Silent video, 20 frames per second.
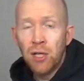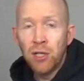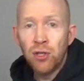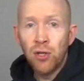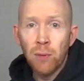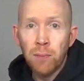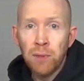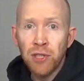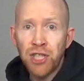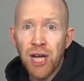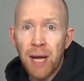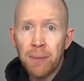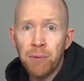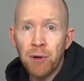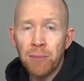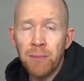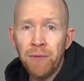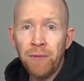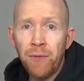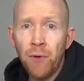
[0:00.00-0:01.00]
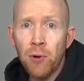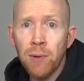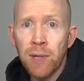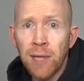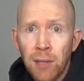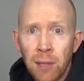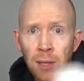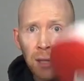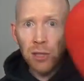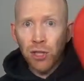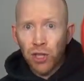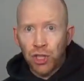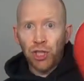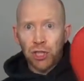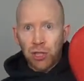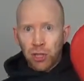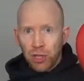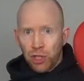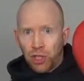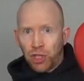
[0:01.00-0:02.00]
double jab coming forward,
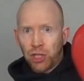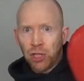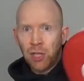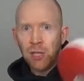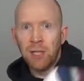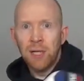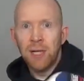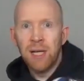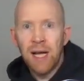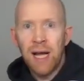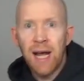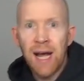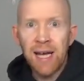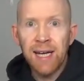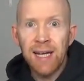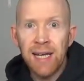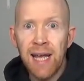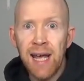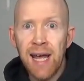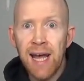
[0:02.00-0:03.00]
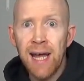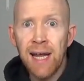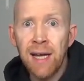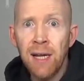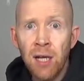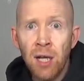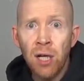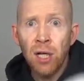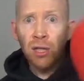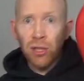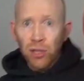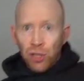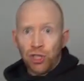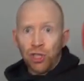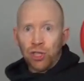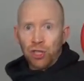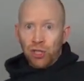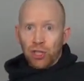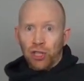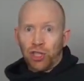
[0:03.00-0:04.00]
ish, ish, and again,
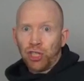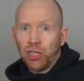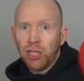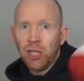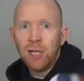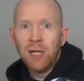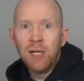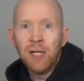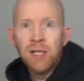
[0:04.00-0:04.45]
ish, ish,